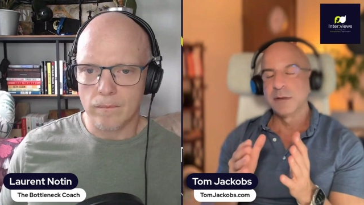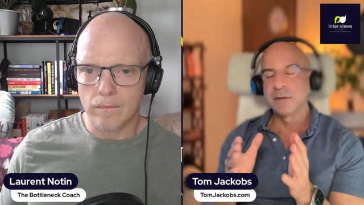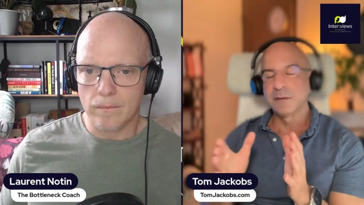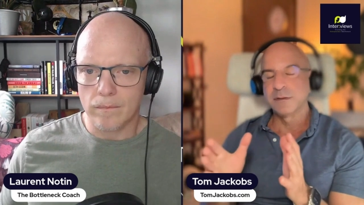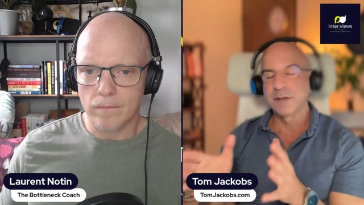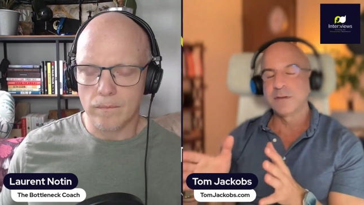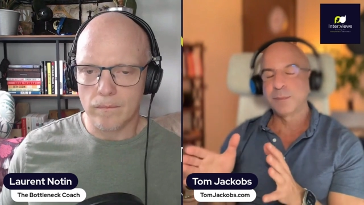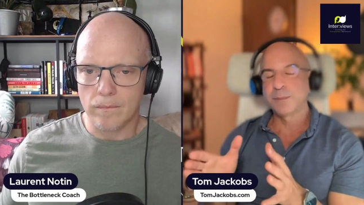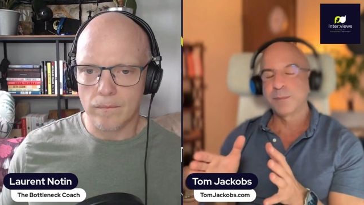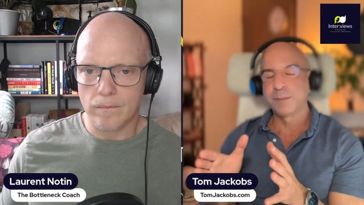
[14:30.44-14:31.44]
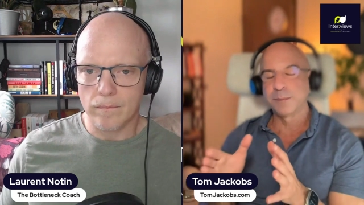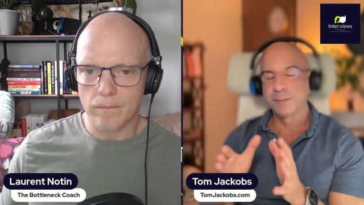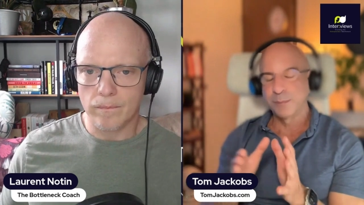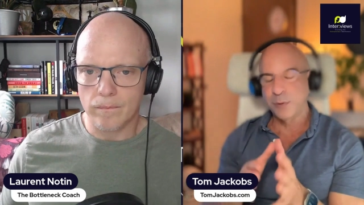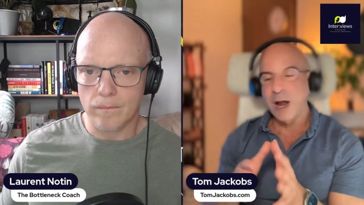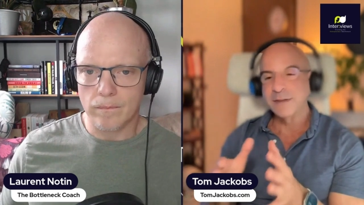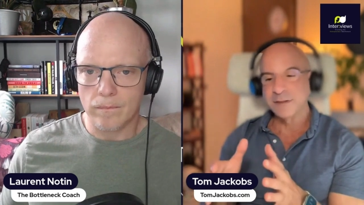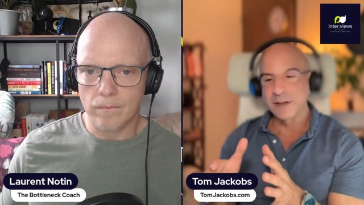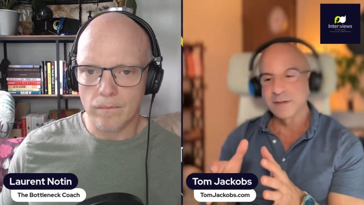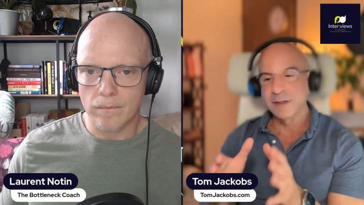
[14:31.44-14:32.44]
Speaker 1: the sales
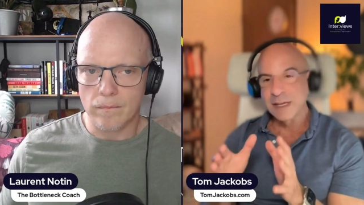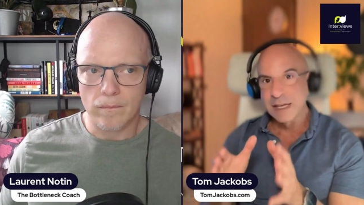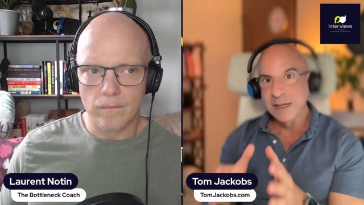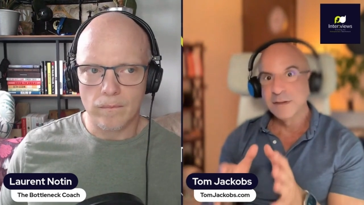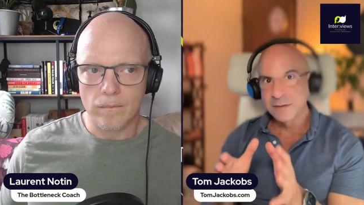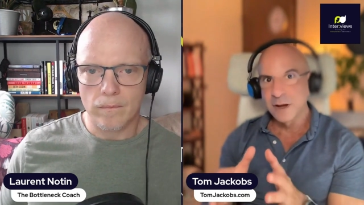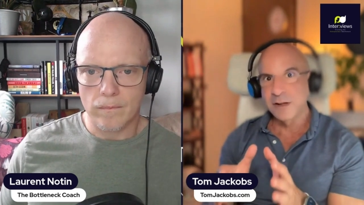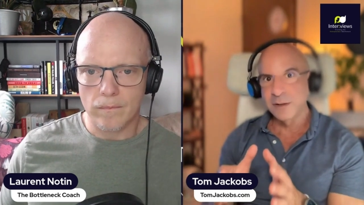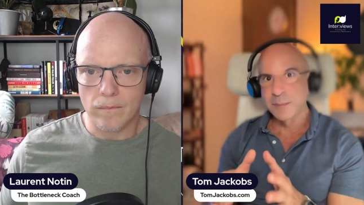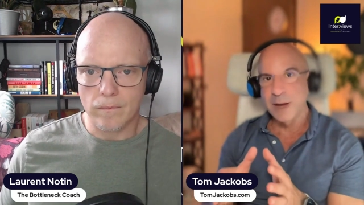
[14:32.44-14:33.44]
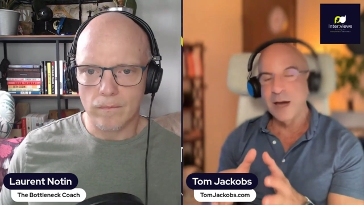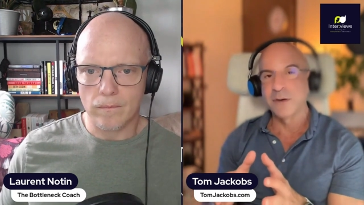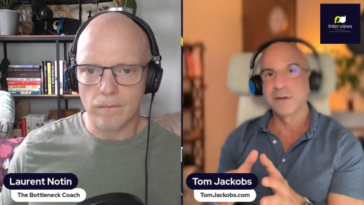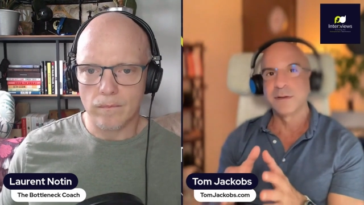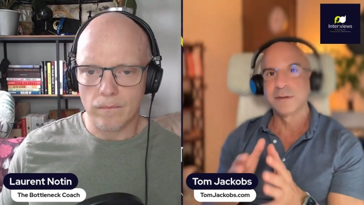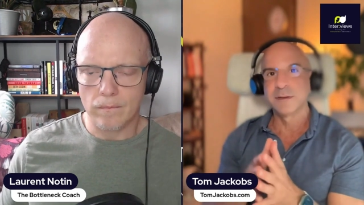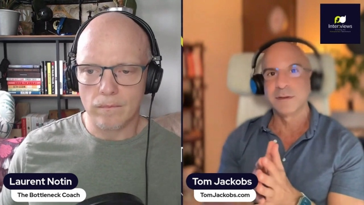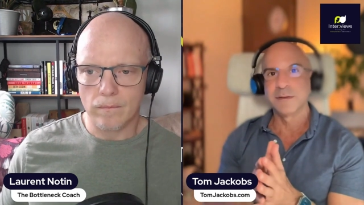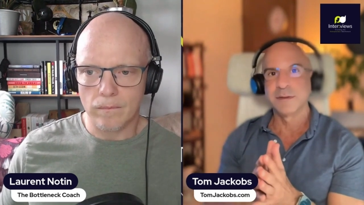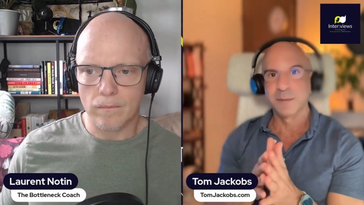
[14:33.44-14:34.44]
process is all about the
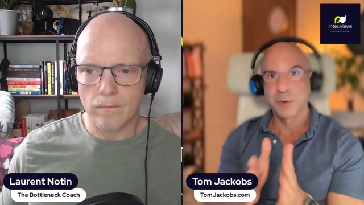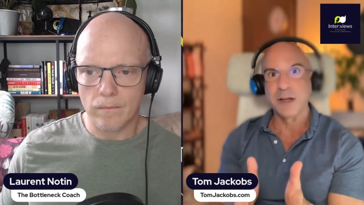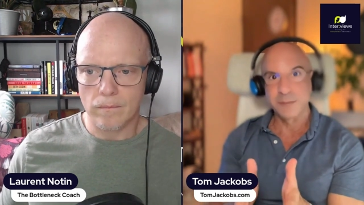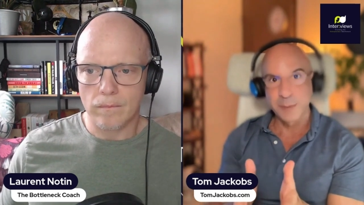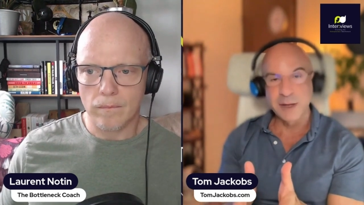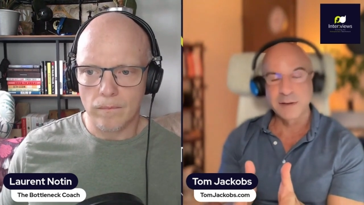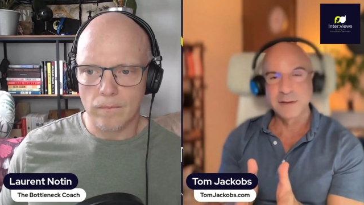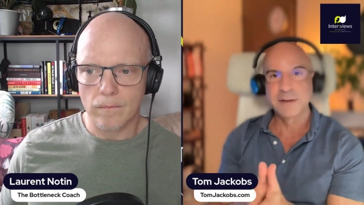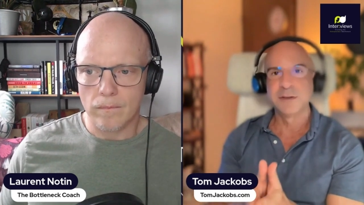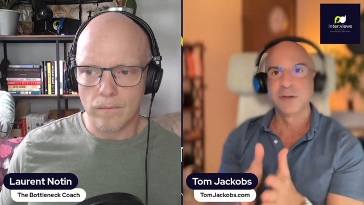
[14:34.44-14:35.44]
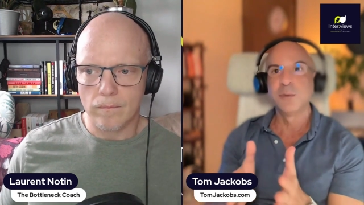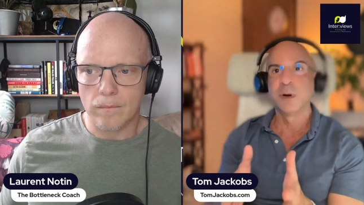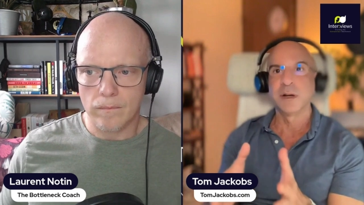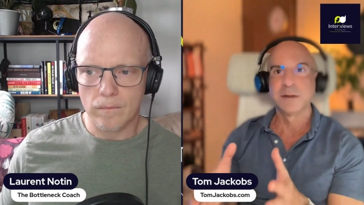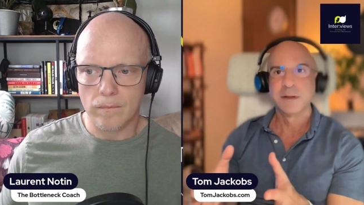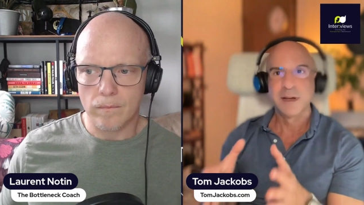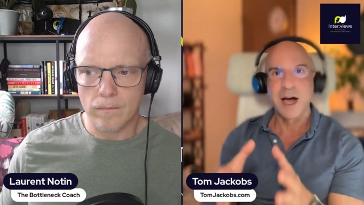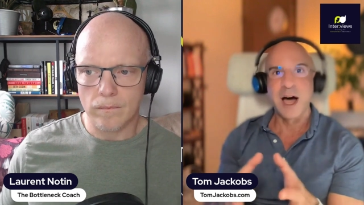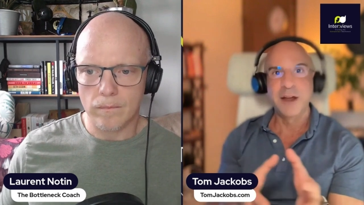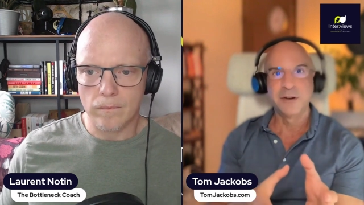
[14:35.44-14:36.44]
the prospect. You do want to
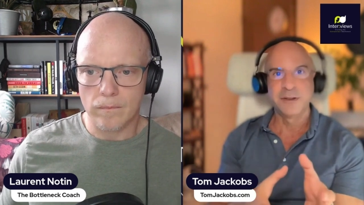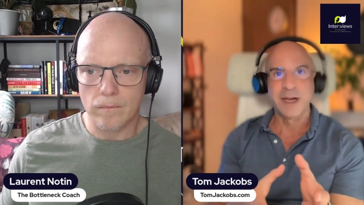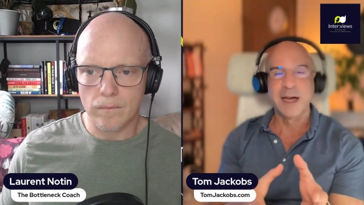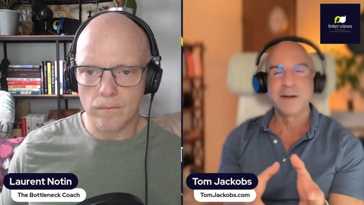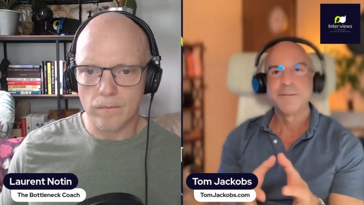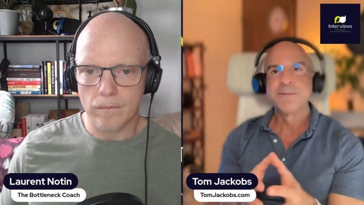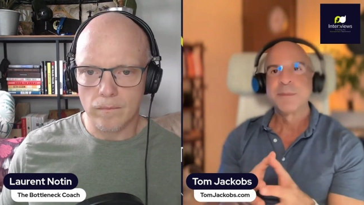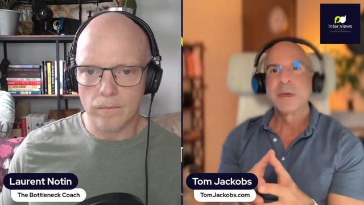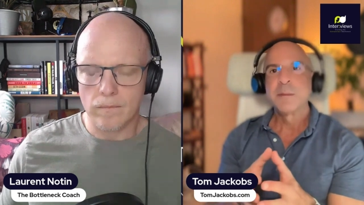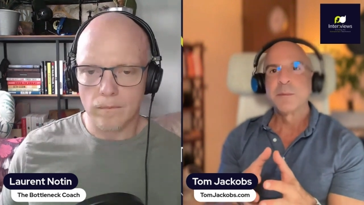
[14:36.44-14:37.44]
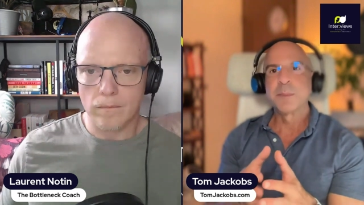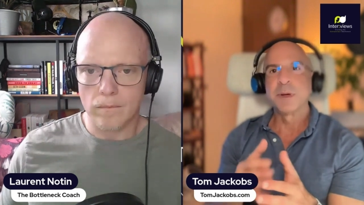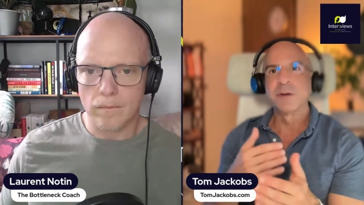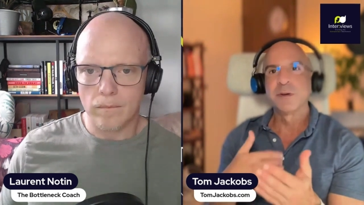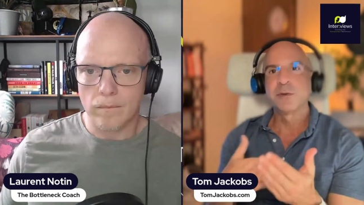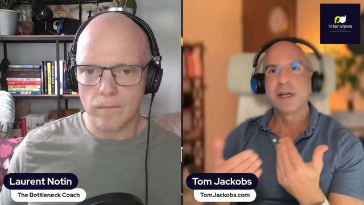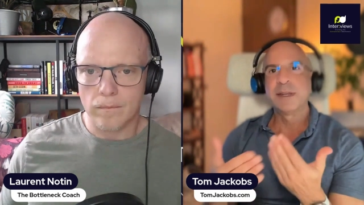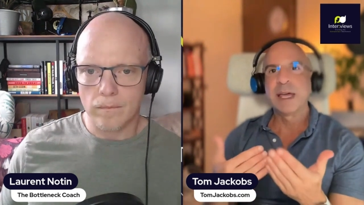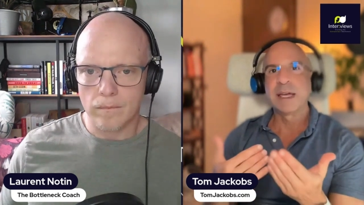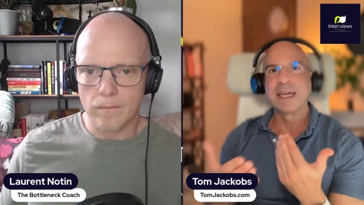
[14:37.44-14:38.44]
honor that, but creating that
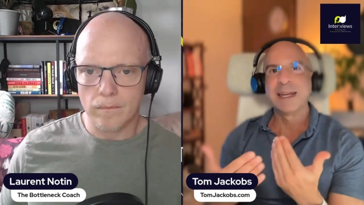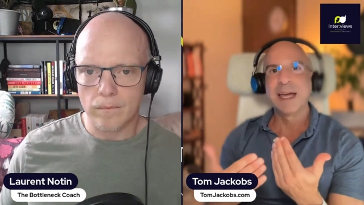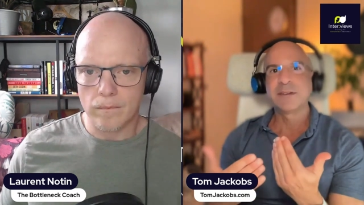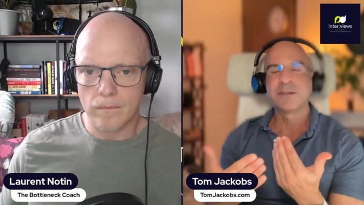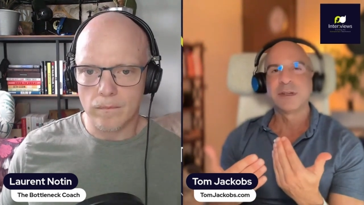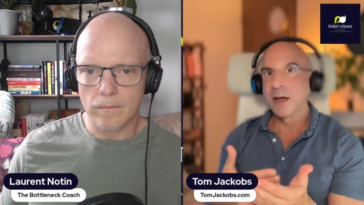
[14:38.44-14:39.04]
connection